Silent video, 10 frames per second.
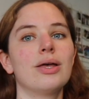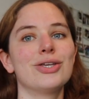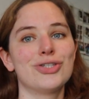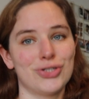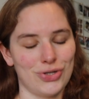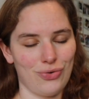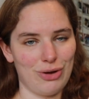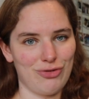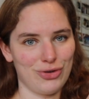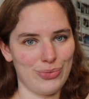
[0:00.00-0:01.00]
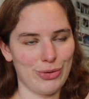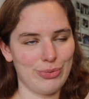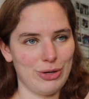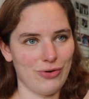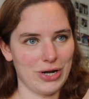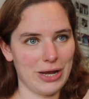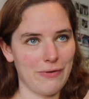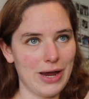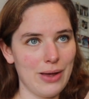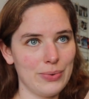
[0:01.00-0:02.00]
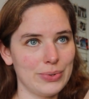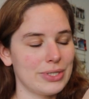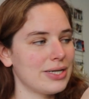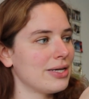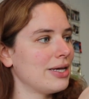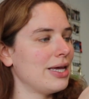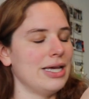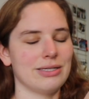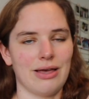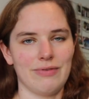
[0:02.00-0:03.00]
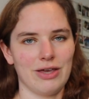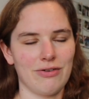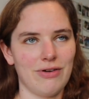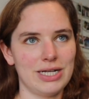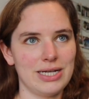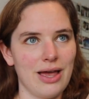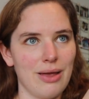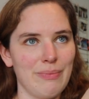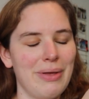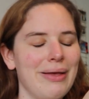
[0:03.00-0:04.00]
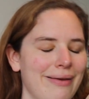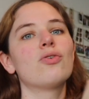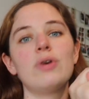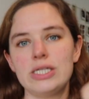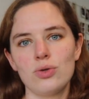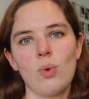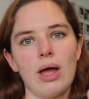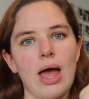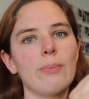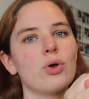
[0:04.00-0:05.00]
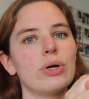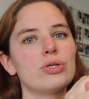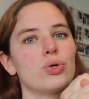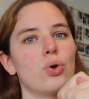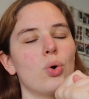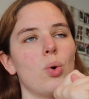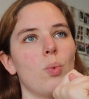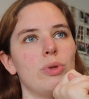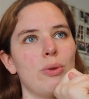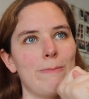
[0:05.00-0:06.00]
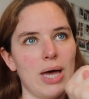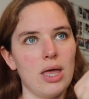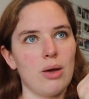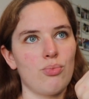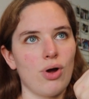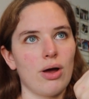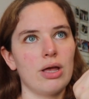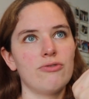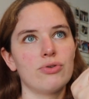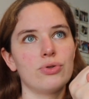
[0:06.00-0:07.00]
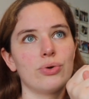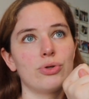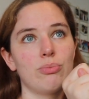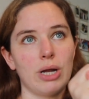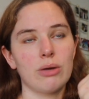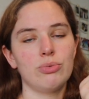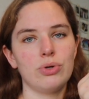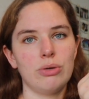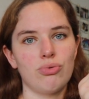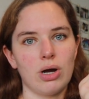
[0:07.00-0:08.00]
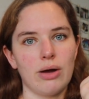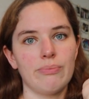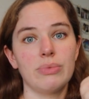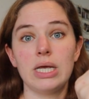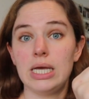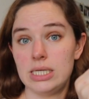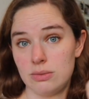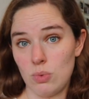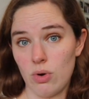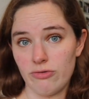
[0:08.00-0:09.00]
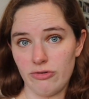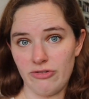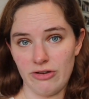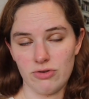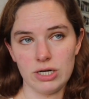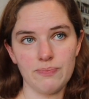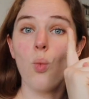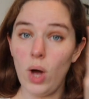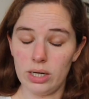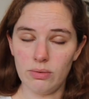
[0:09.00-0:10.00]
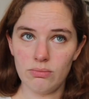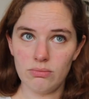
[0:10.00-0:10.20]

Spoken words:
sorry for the puppy running around, he's having a great time. The reason why I'm going to go with the Maya bra, even though the Black Beauty bra is more of a favorite. One,